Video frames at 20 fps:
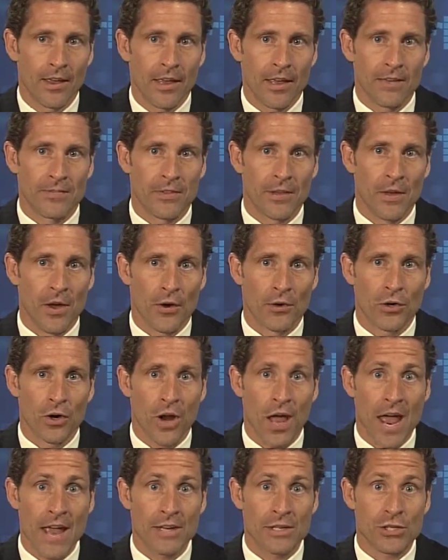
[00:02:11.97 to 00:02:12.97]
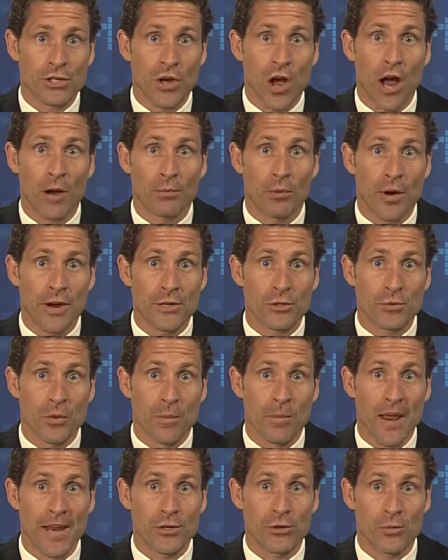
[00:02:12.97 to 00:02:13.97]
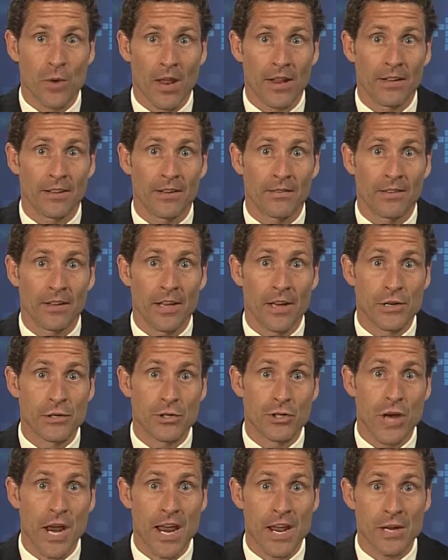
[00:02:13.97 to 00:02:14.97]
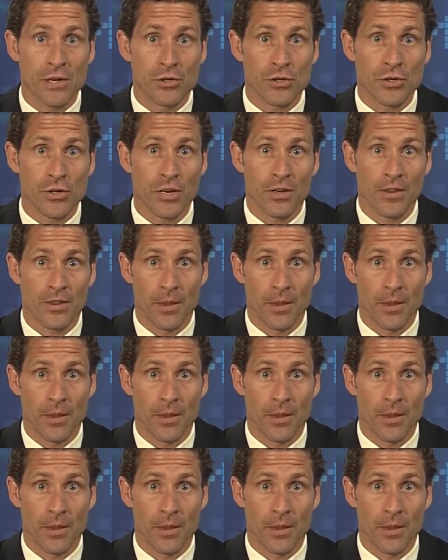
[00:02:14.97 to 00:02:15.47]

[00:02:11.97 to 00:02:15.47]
If the underlying stock price remains relatively unchanged,